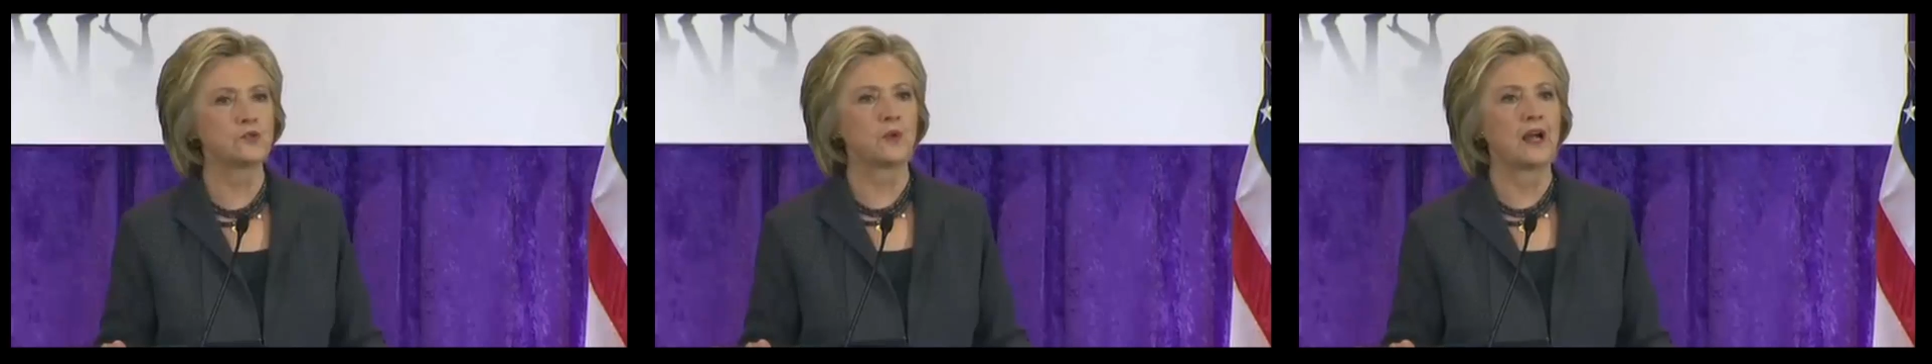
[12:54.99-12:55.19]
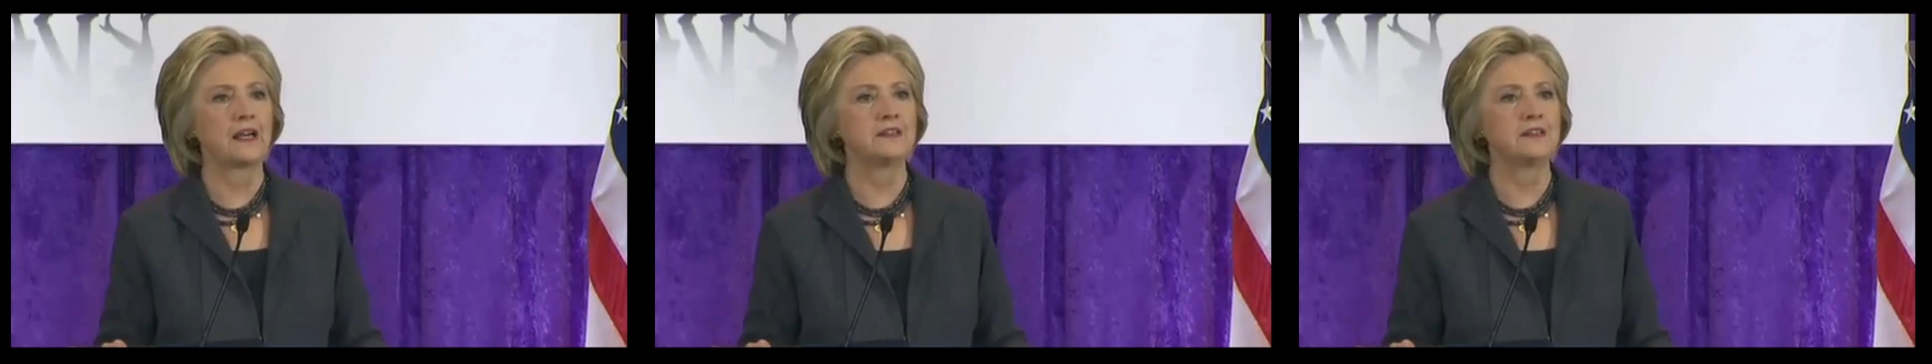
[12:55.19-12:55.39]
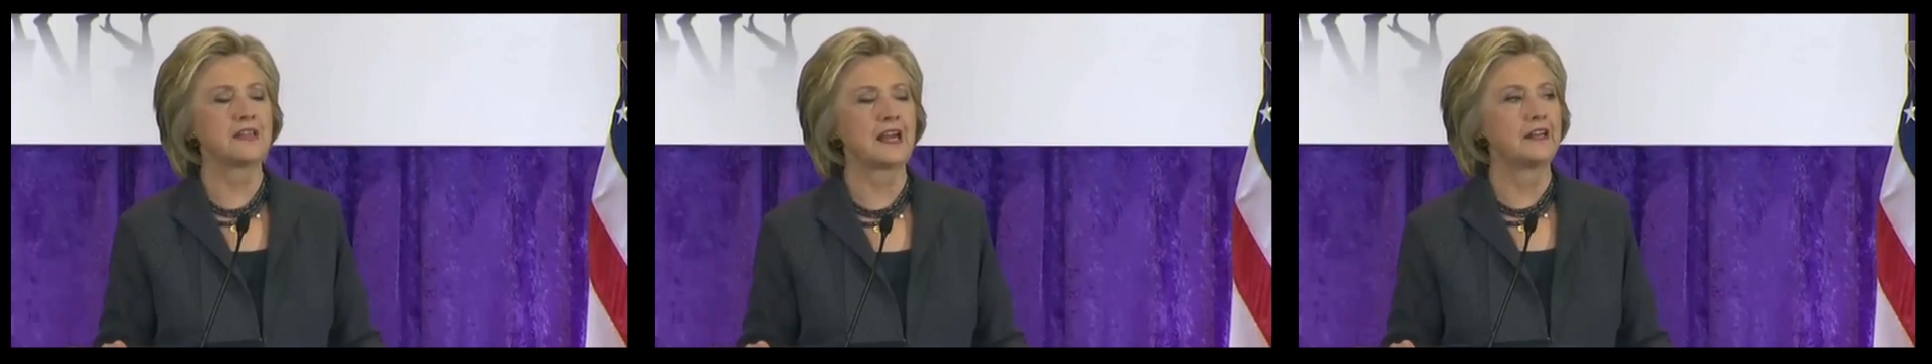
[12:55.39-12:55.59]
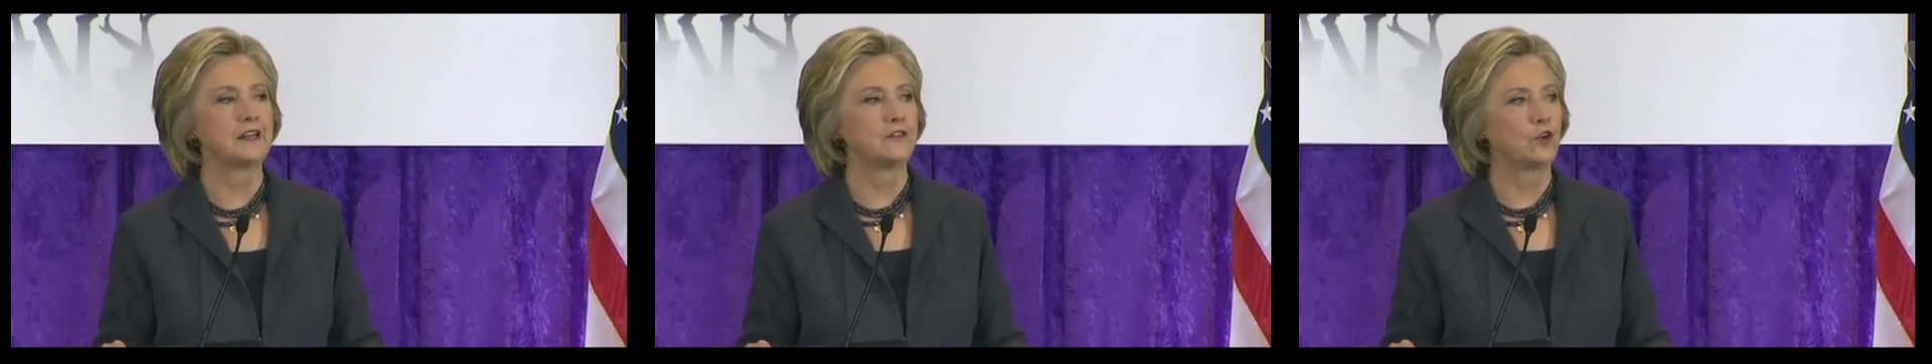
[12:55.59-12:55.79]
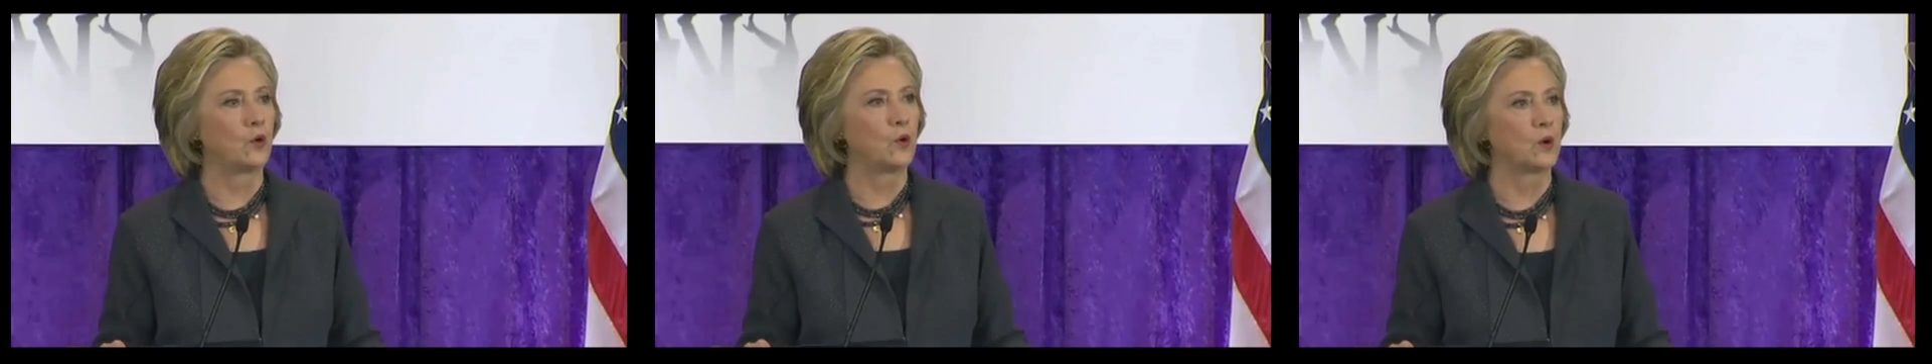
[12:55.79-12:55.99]
rights, and
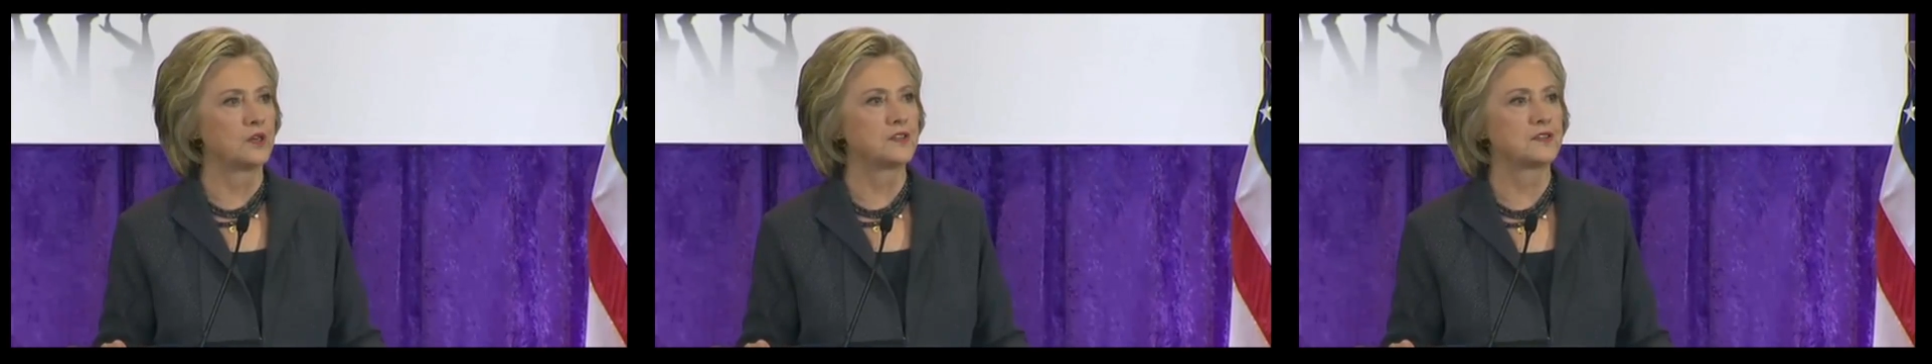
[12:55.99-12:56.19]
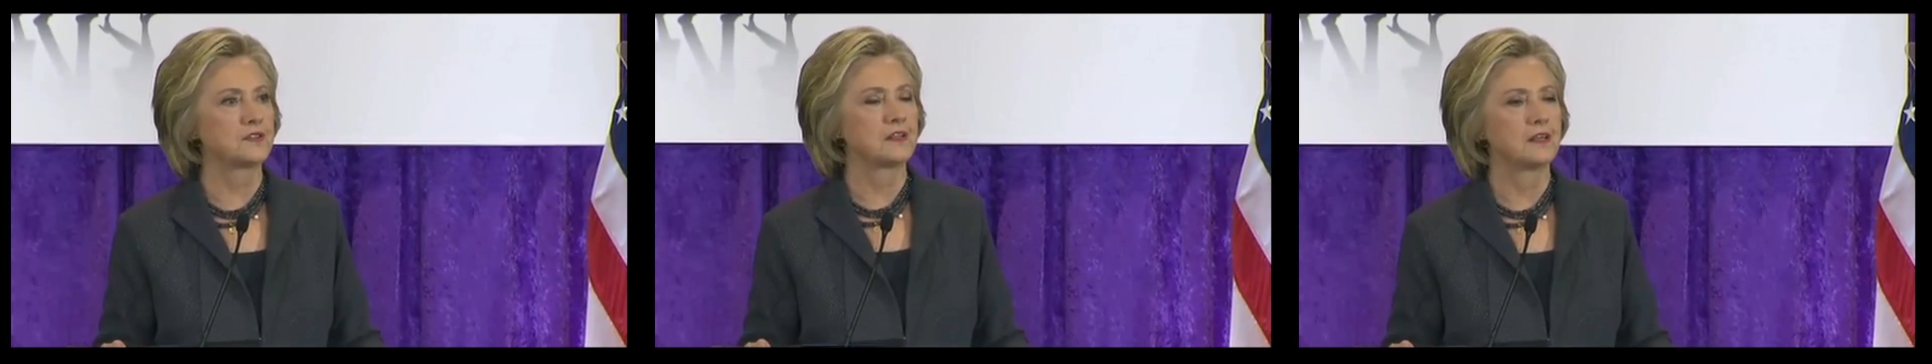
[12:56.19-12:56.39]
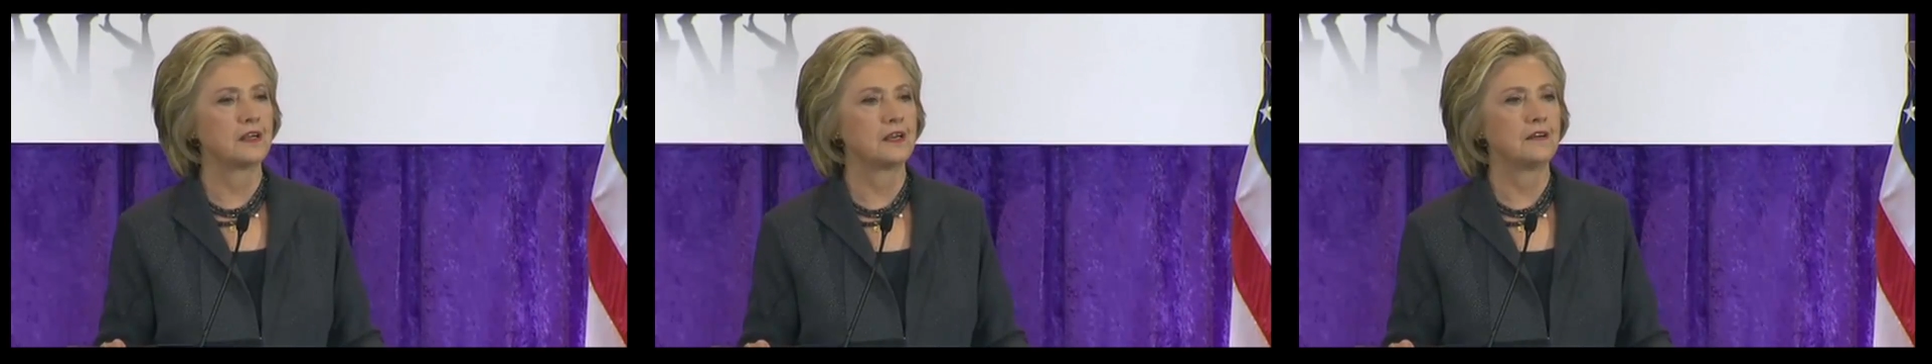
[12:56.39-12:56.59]
of course,